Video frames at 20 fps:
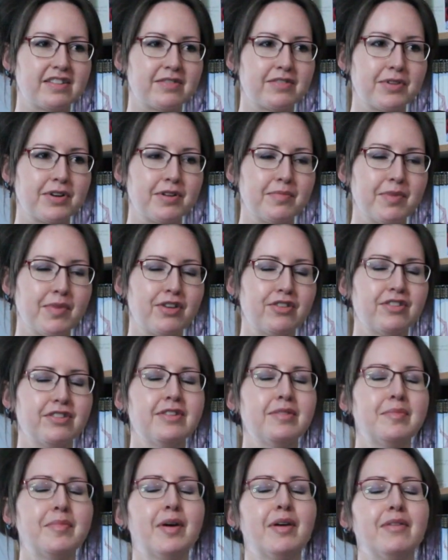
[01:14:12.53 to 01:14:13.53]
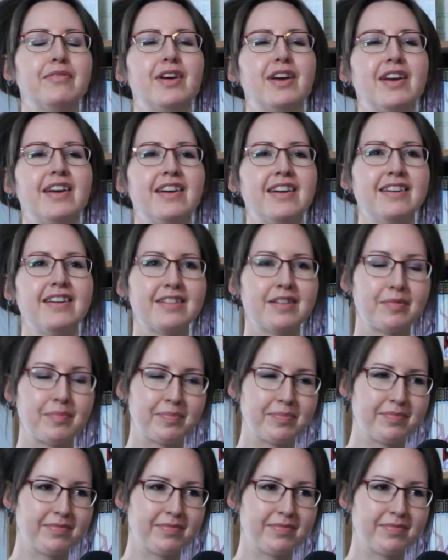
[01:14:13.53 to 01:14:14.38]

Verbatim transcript: We didn't mention the buffet. The